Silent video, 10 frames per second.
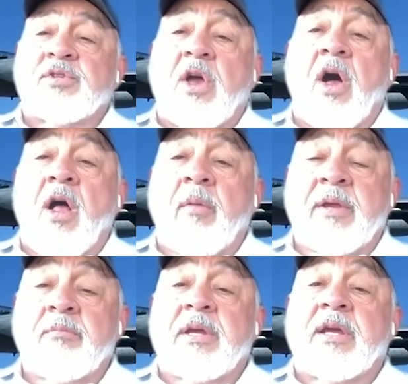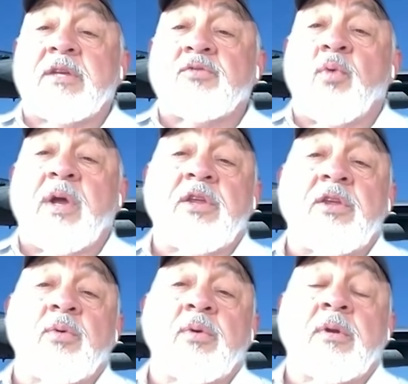was calming, because what
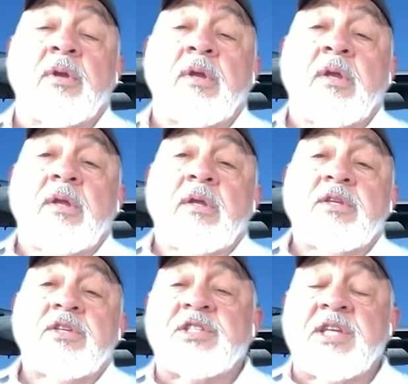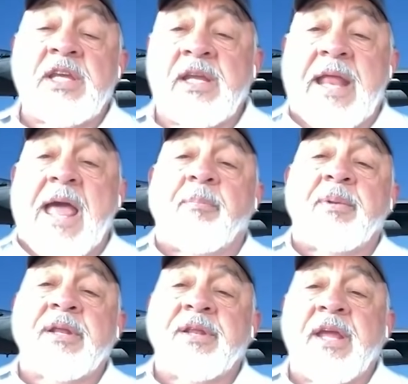you were seeing
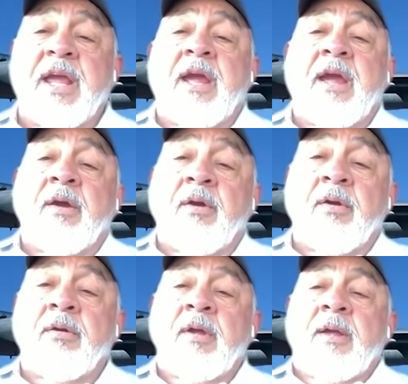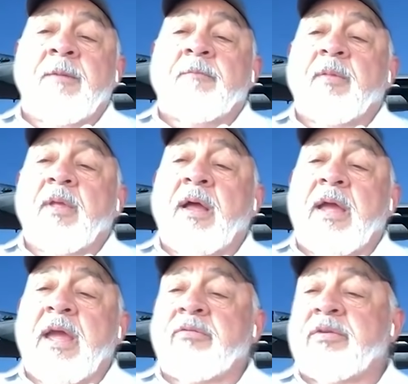happen in the air,
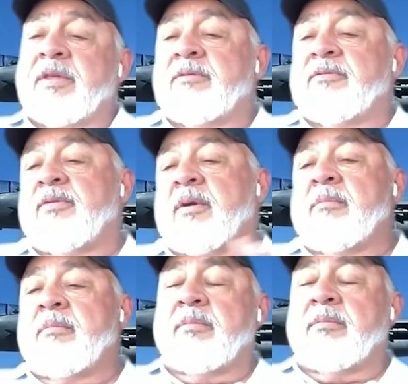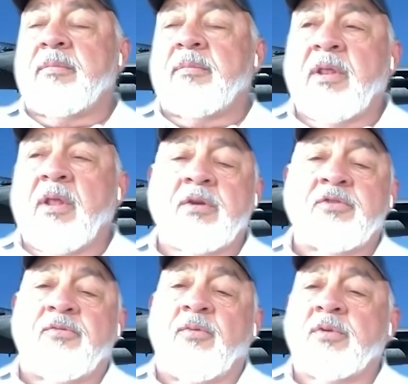uh, everything from
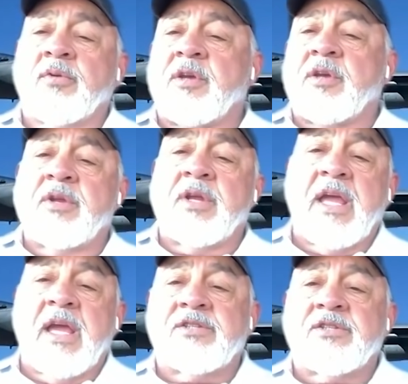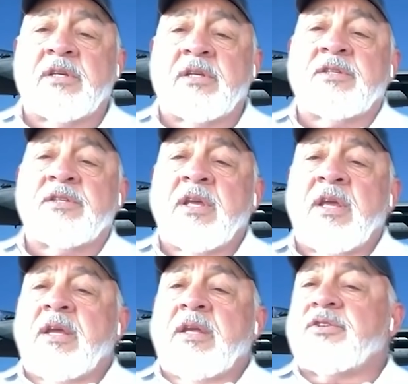large force communications
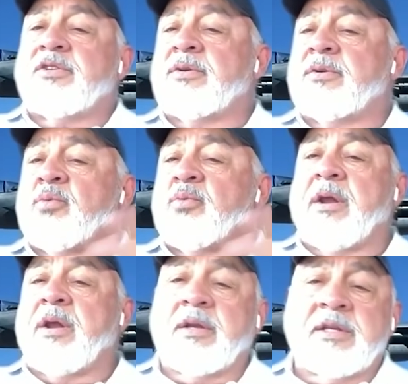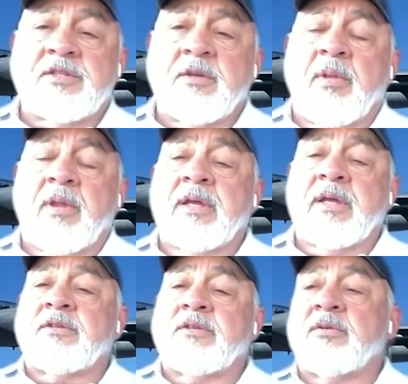to radar
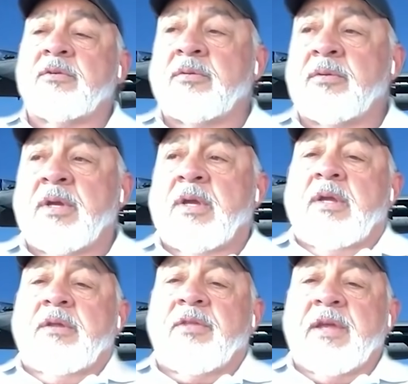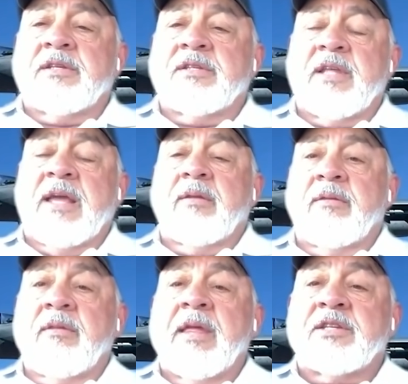discipline to things that
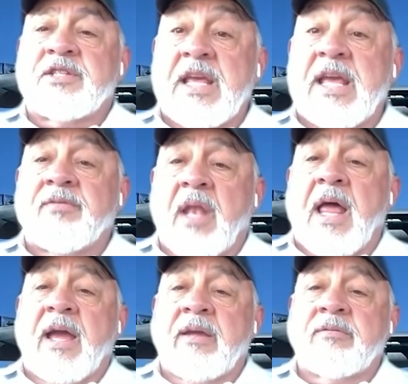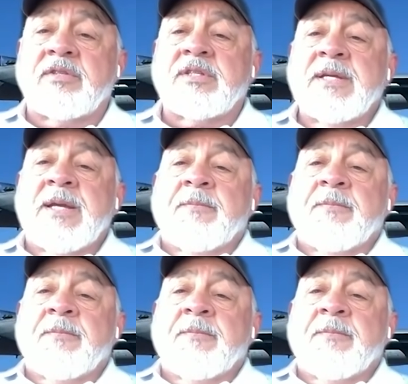that saved lives,